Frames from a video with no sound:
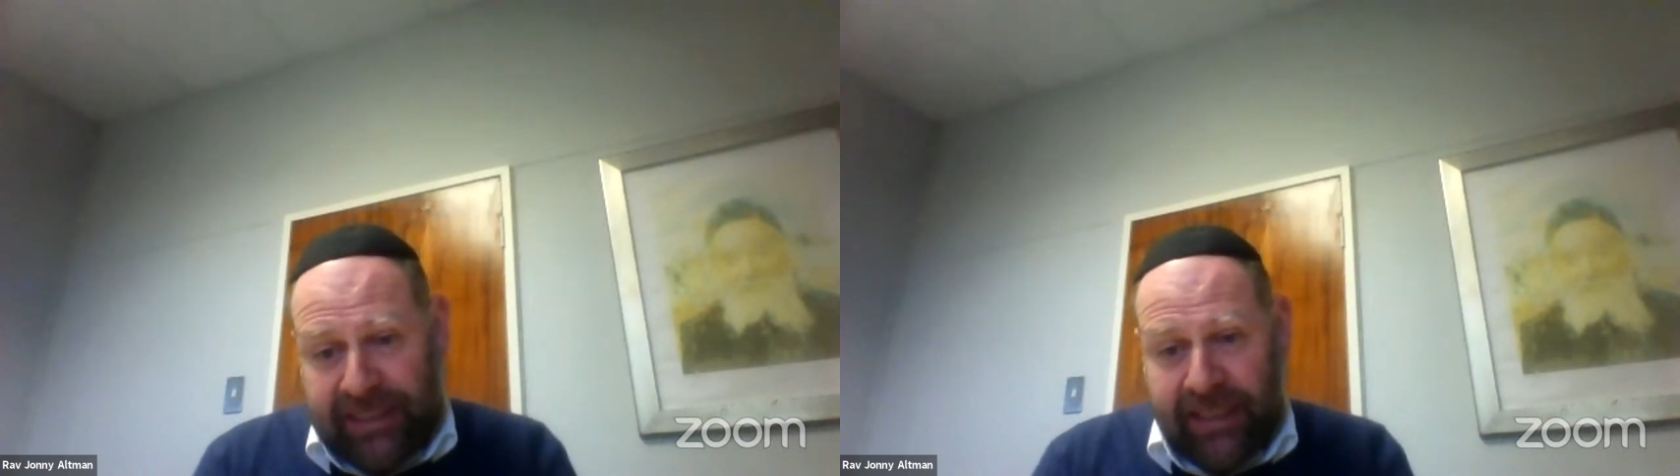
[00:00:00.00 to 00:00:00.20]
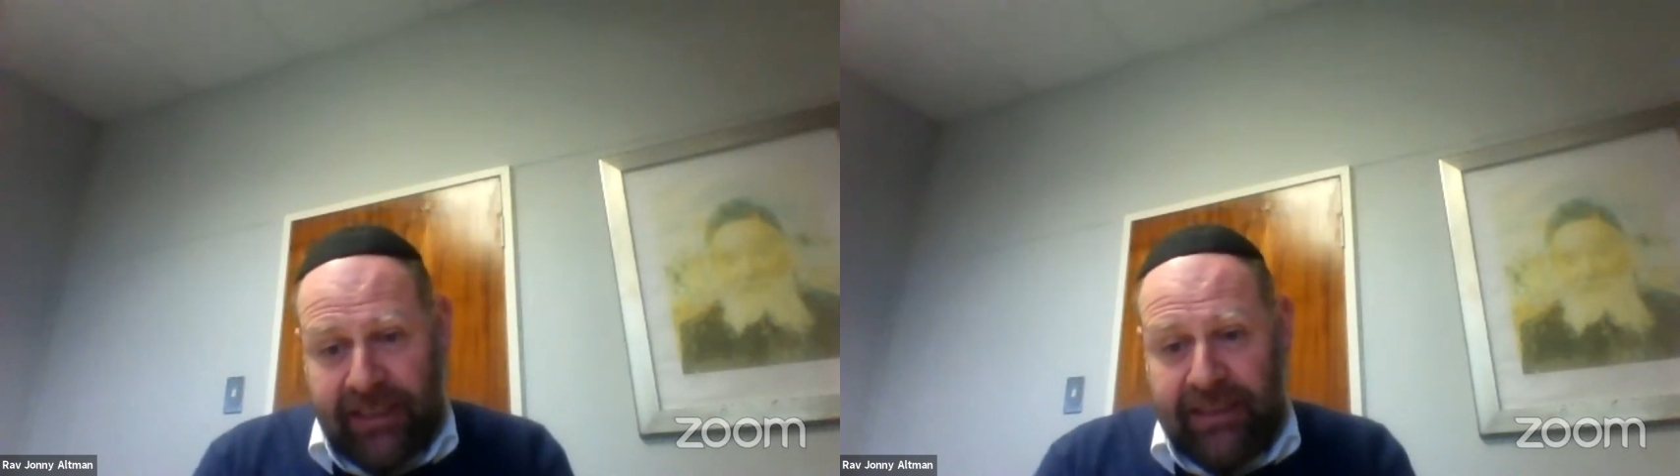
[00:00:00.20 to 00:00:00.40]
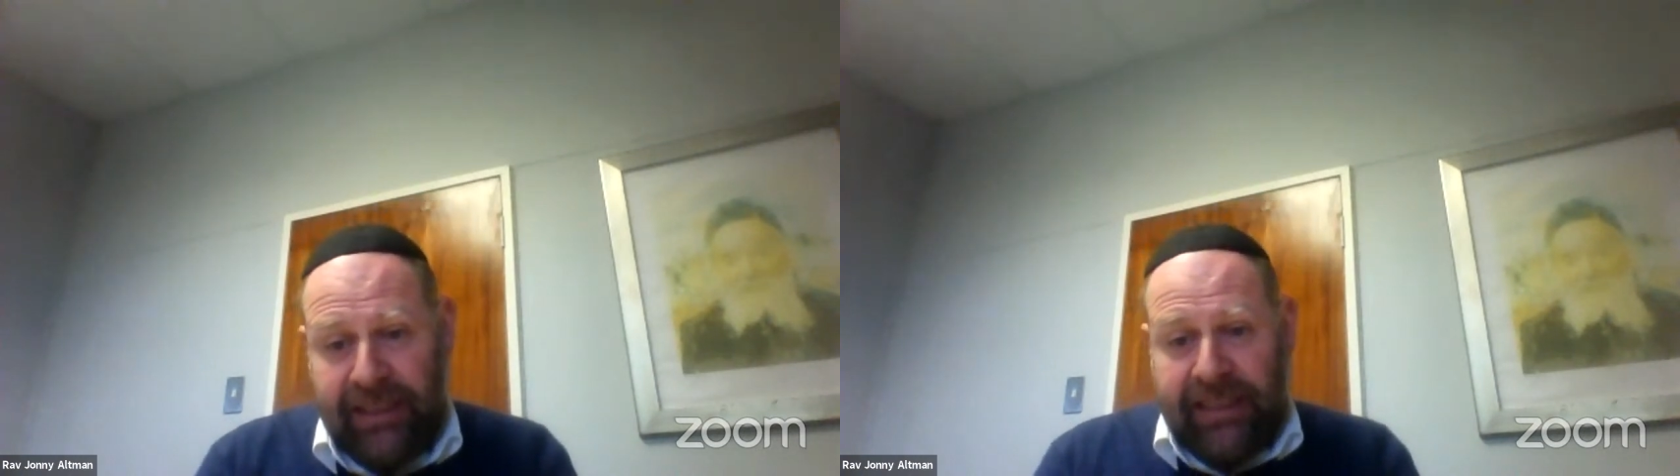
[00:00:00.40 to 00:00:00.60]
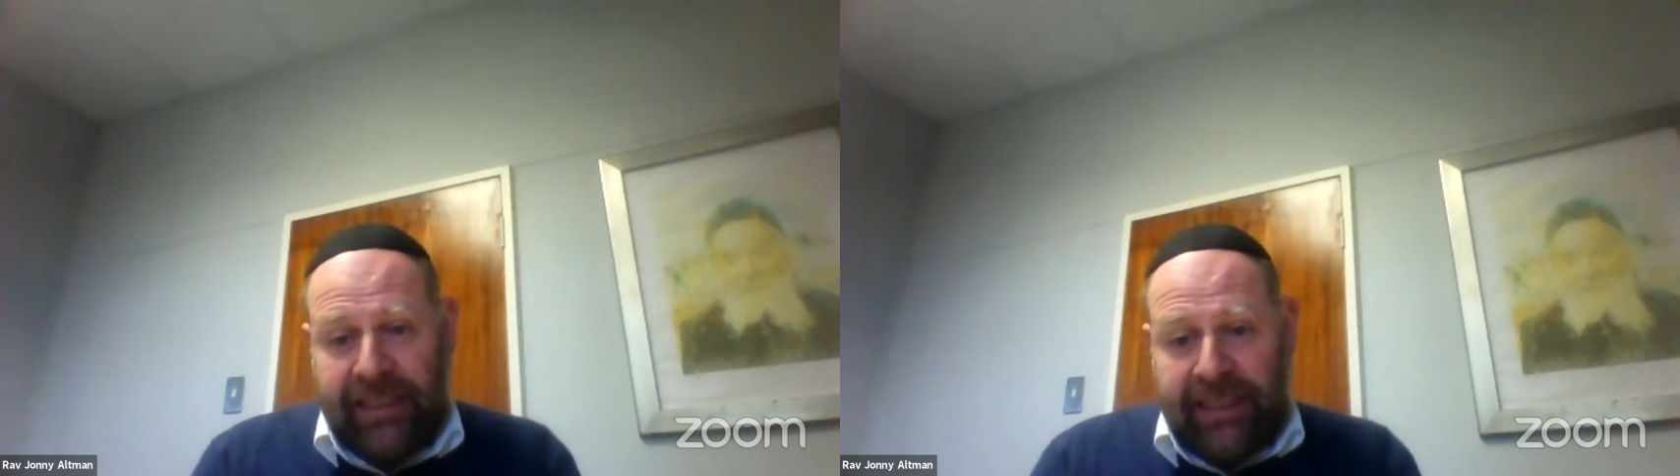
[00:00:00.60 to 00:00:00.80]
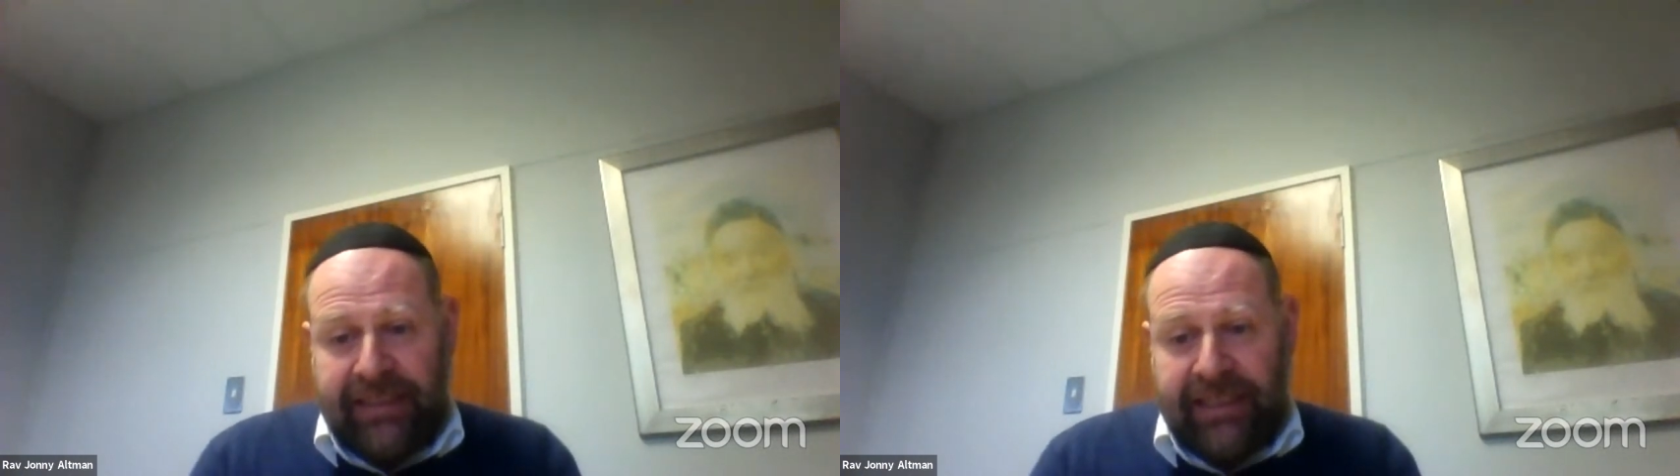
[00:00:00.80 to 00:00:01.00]
out,
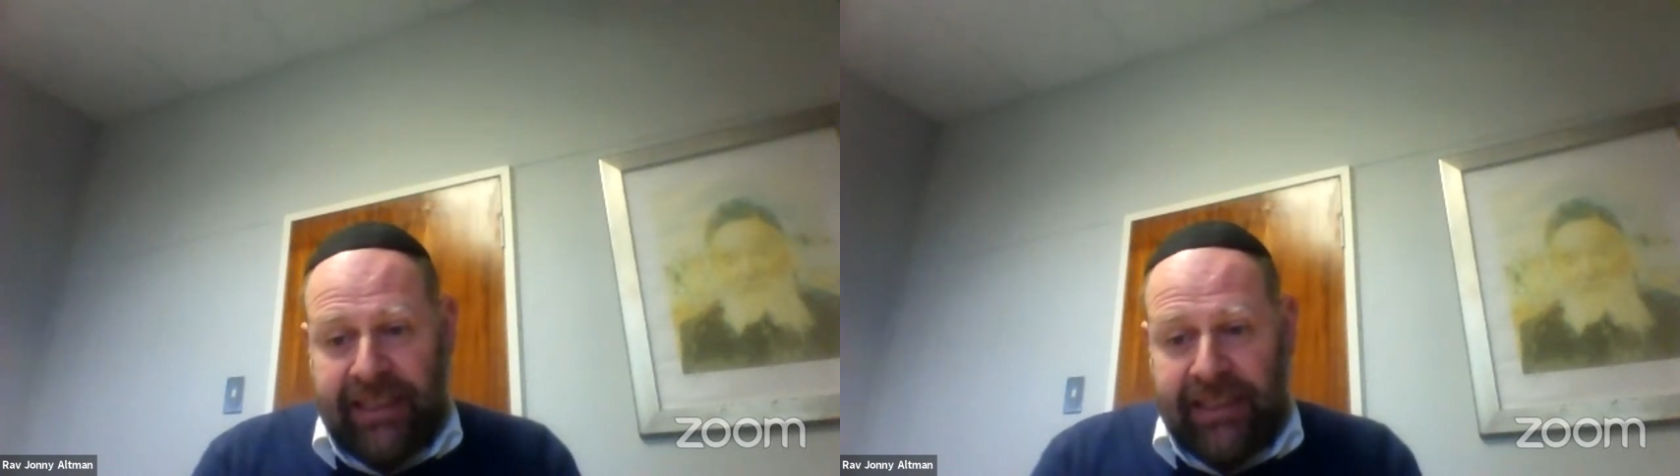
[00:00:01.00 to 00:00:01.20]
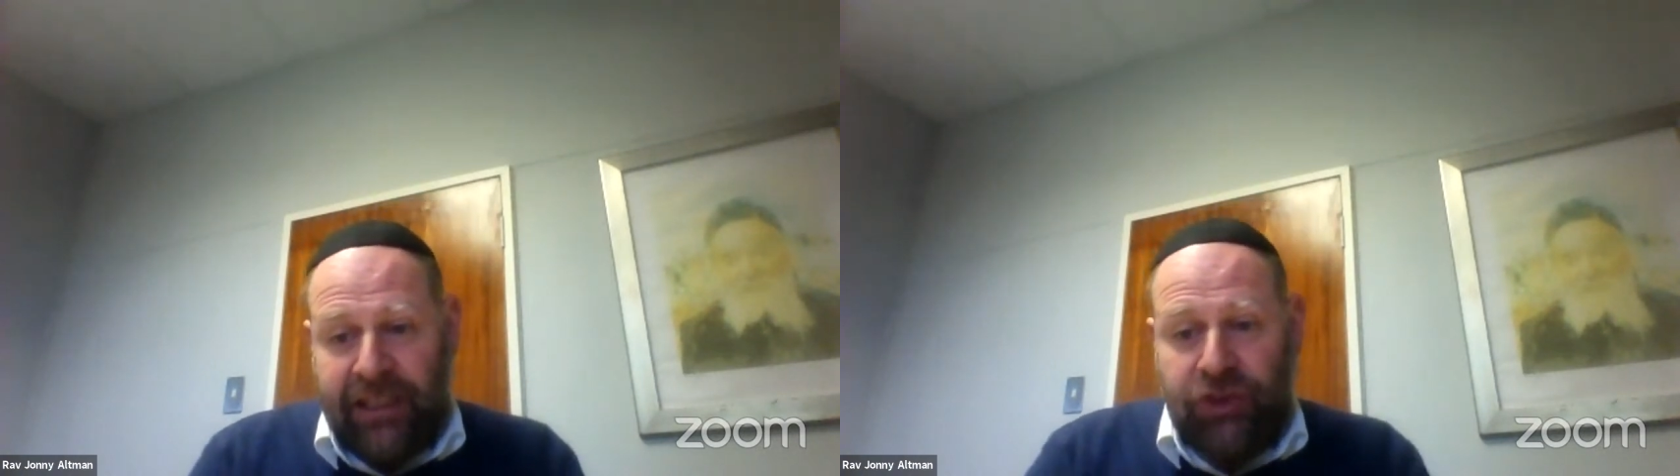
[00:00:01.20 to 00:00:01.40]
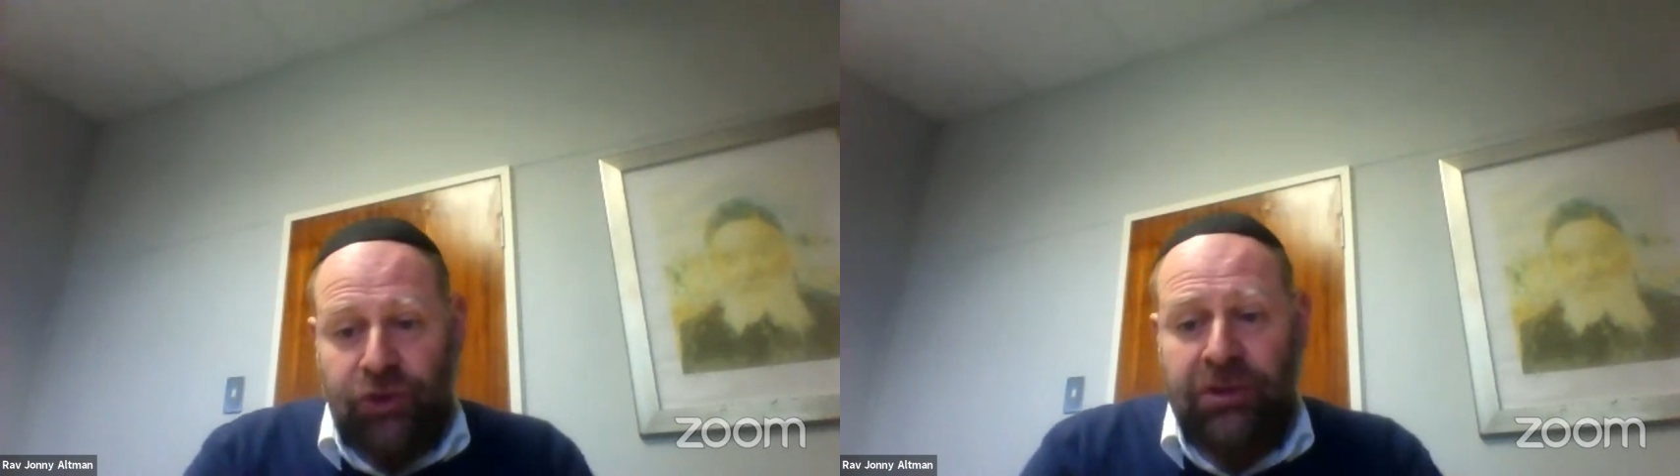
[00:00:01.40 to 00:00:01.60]
he says that there are two